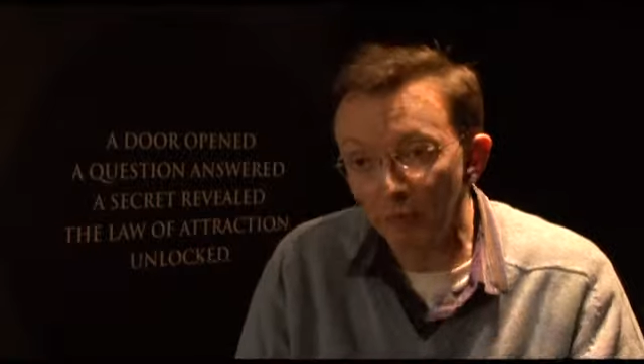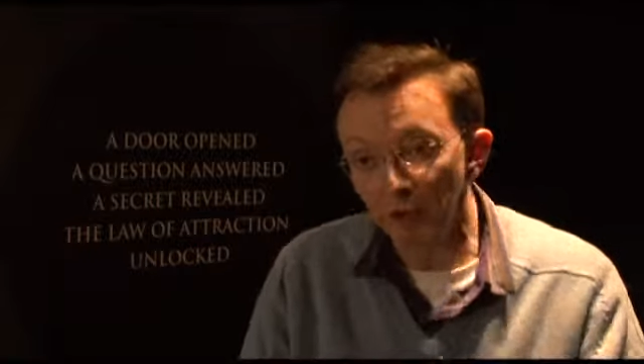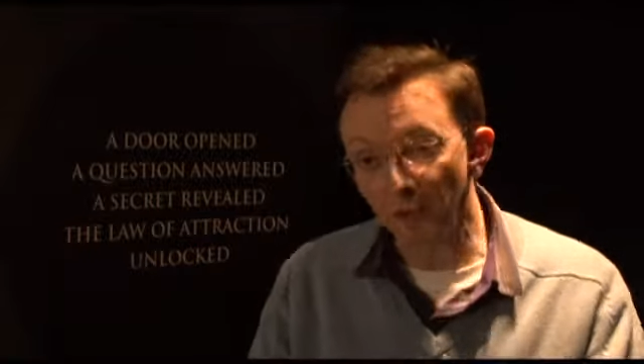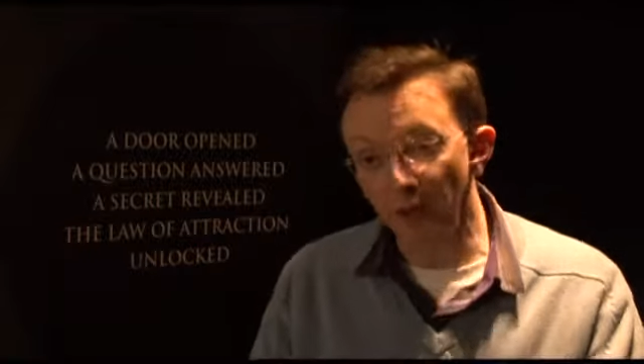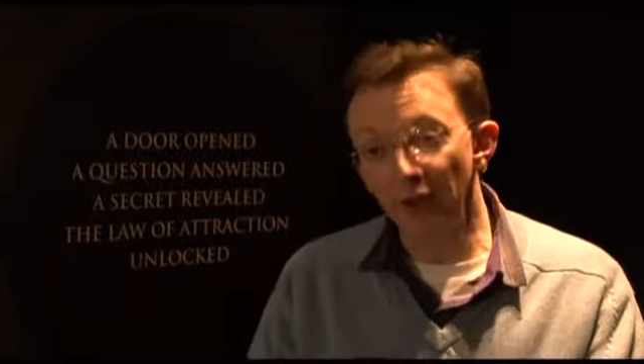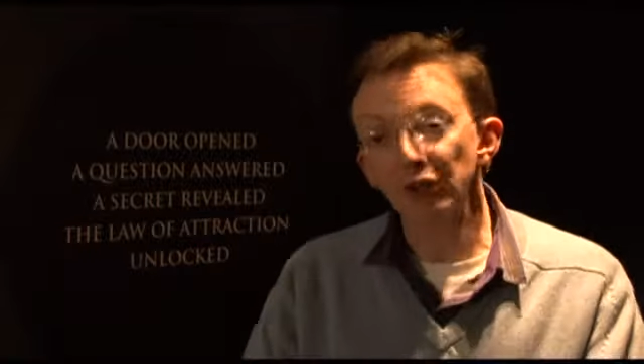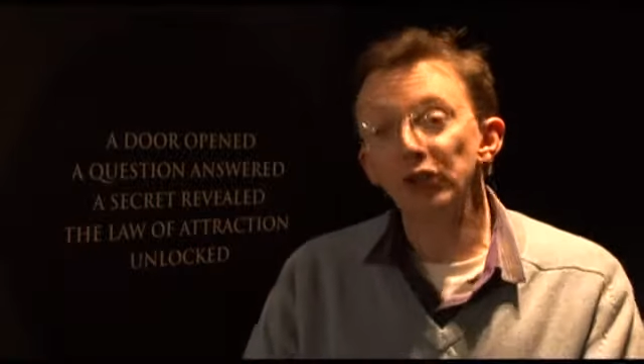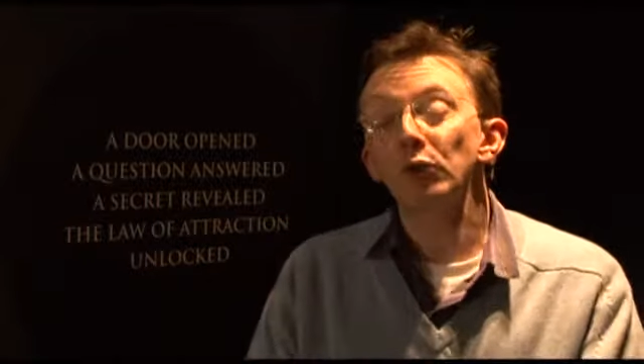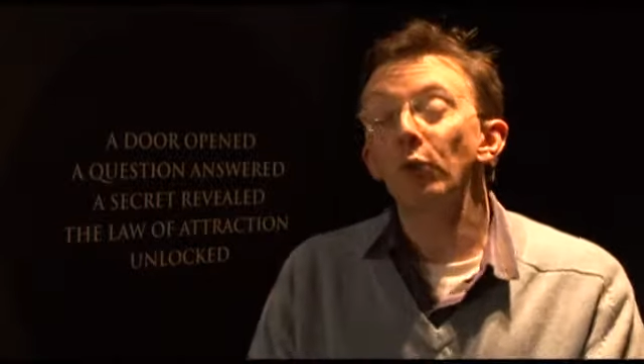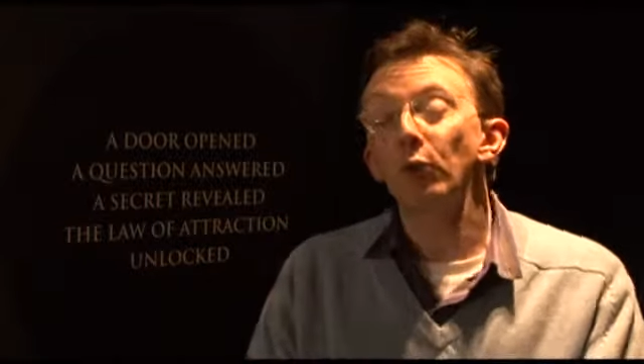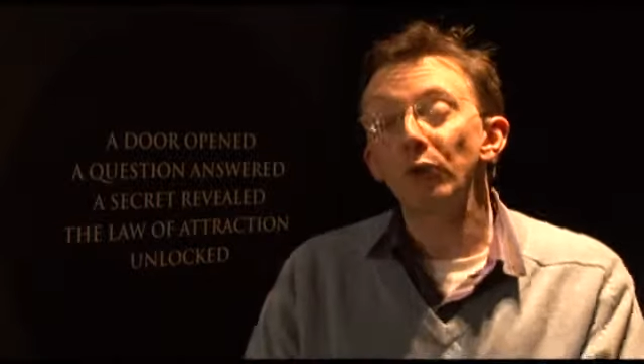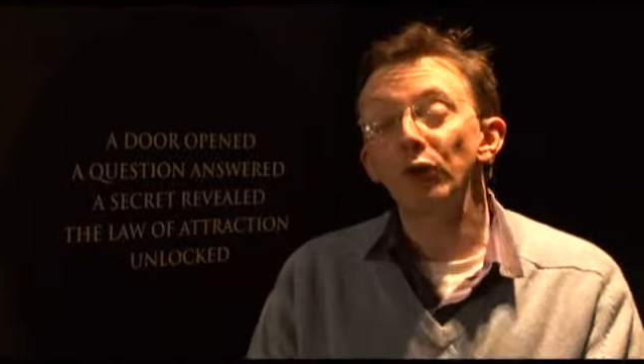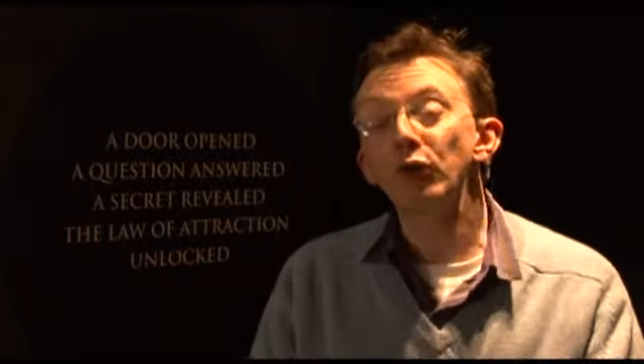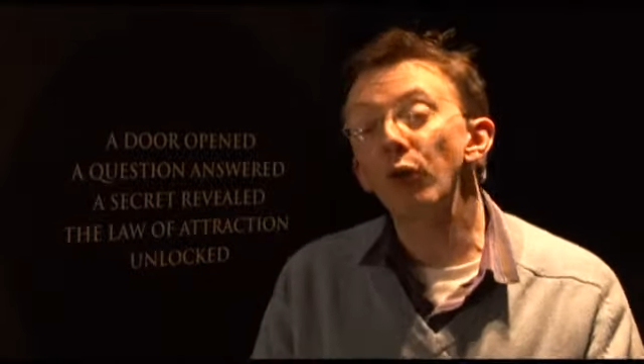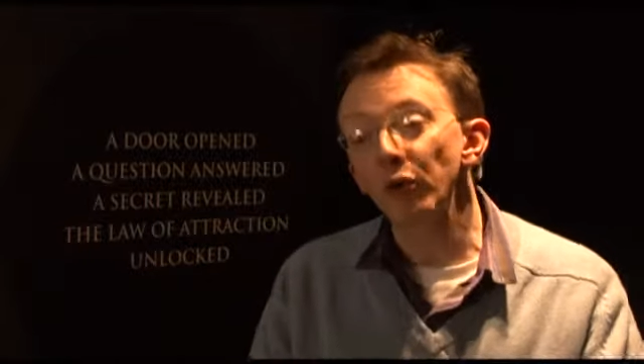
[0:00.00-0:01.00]
but let me ask you, what
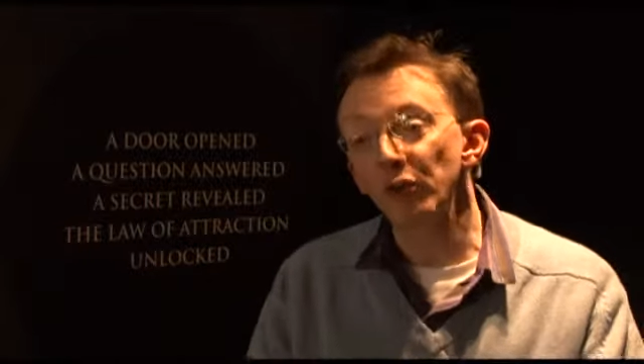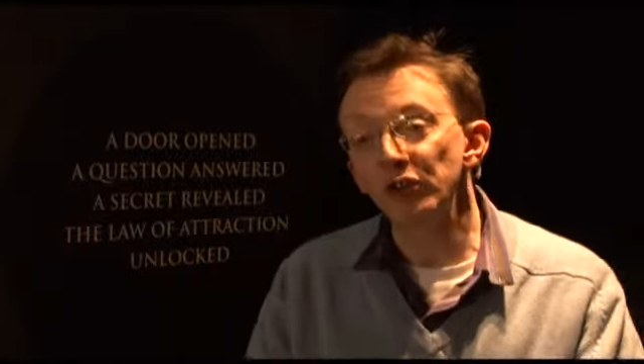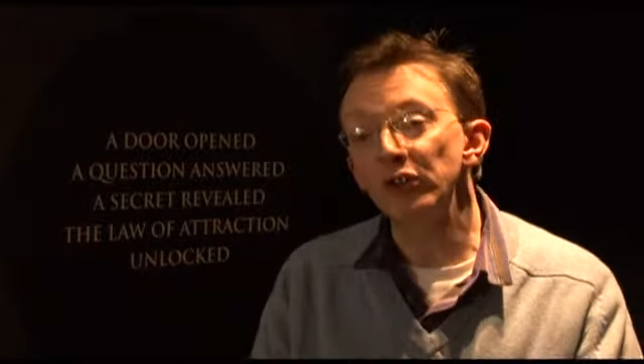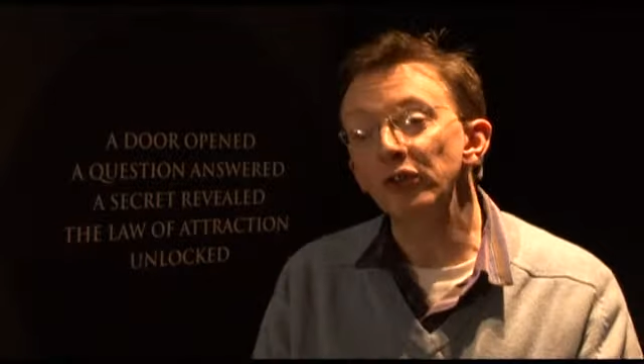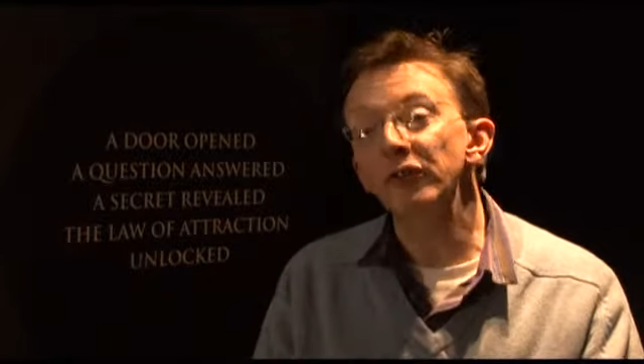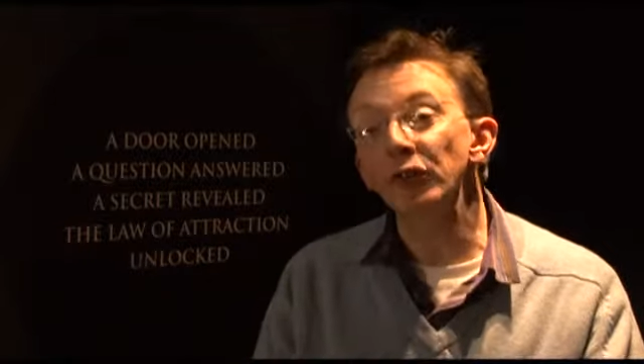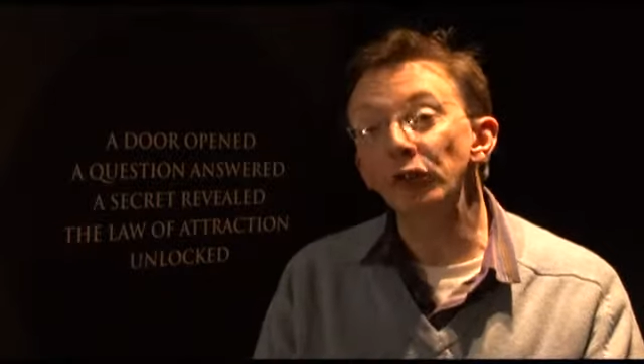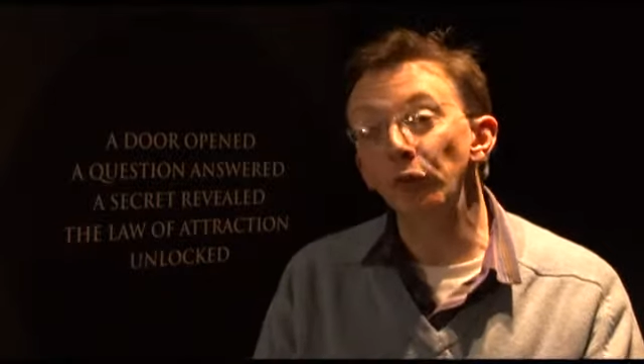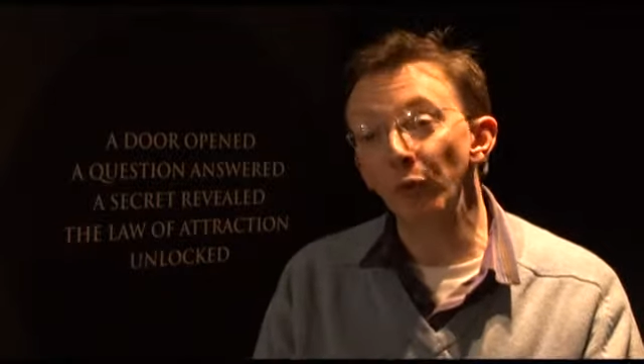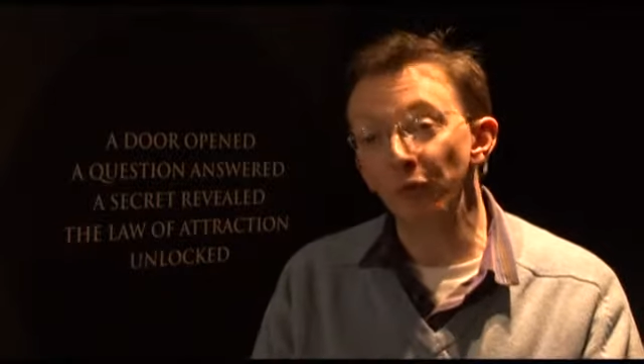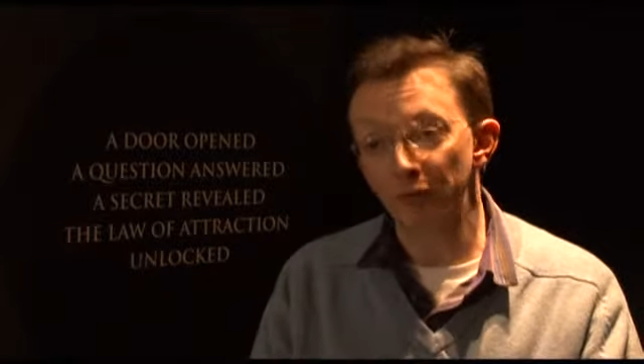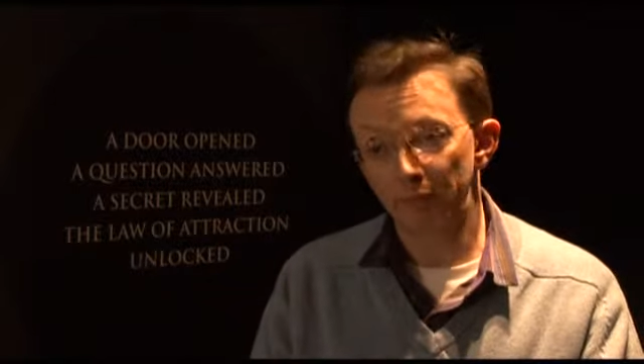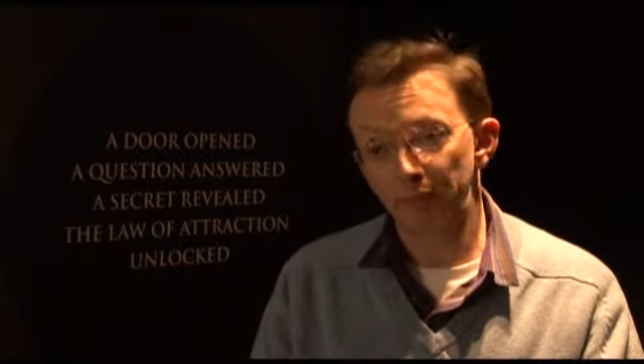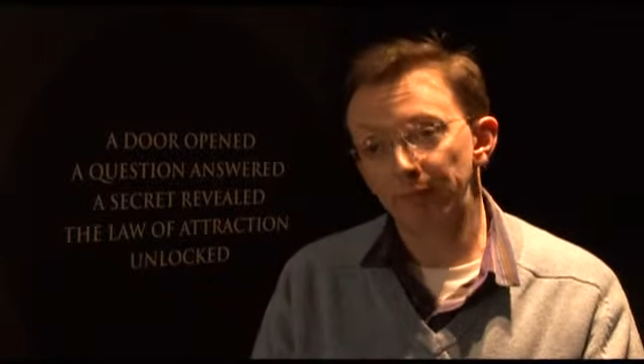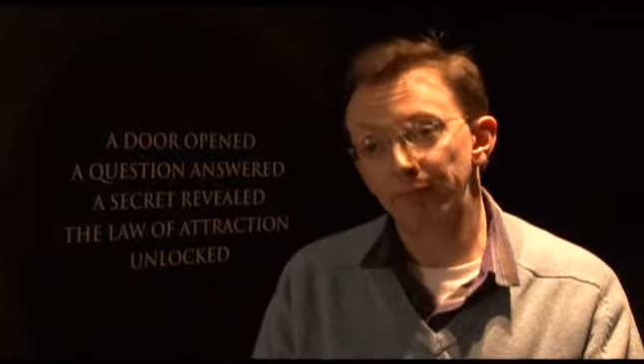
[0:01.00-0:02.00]
would it cost you if you don't?